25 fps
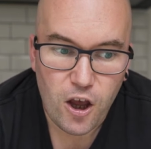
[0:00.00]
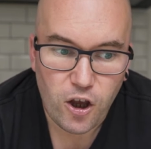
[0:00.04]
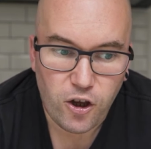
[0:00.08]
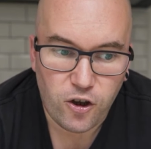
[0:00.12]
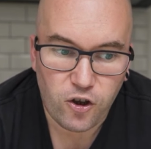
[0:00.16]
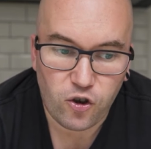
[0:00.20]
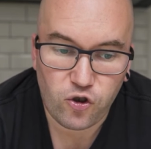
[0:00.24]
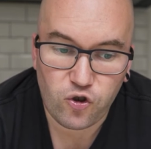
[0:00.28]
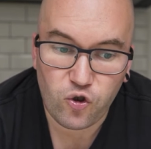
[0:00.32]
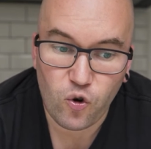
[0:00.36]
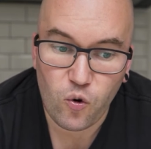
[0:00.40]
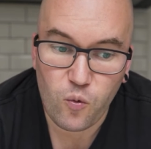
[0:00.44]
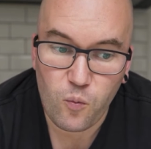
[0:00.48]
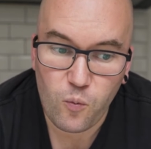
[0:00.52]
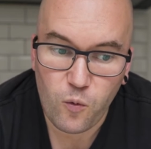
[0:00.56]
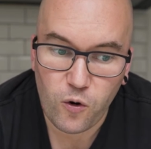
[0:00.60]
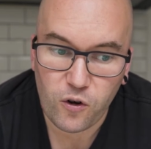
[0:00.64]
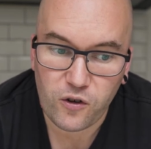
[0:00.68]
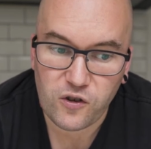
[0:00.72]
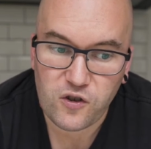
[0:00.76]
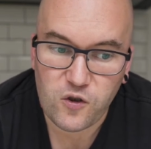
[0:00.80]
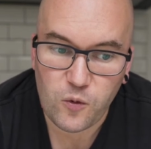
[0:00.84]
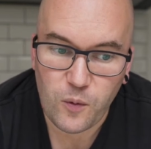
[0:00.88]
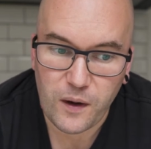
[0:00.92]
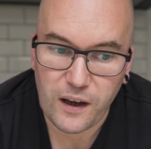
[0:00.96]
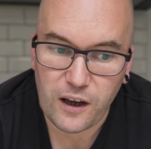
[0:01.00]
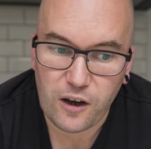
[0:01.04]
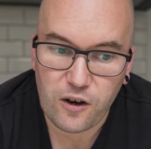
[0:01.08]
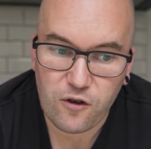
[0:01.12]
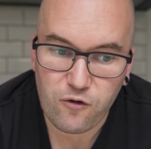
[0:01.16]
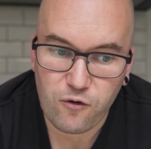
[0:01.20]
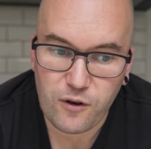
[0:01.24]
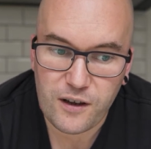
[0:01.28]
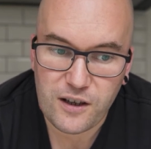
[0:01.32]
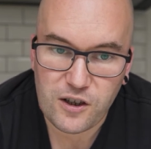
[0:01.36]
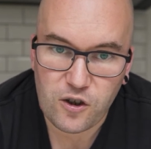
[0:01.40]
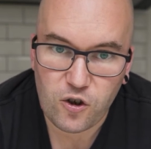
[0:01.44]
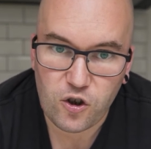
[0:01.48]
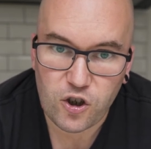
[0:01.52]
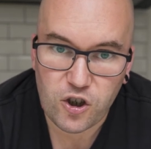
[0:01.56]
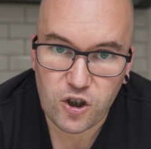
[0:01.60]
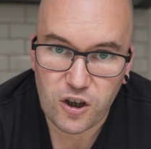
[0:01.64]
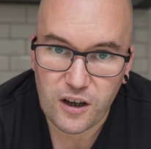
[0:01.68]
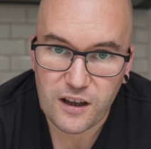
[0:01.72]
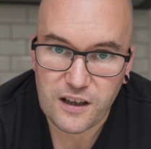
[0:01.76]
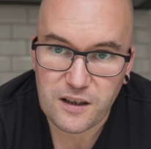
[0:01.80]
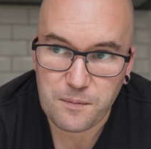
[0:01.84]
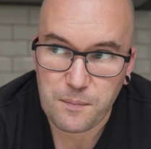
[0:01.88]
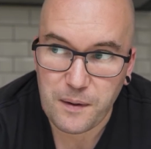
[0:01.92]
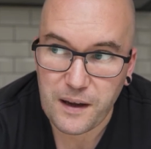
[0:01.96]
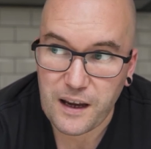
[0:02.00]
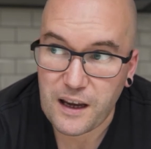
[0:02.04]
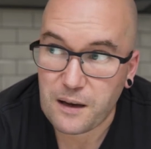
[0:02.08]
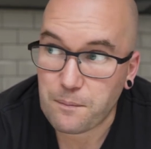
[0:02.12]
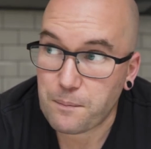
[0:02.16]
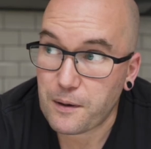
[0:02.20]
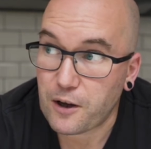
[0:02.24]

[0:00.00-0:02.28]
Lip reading: you don't want to increase your shutter speed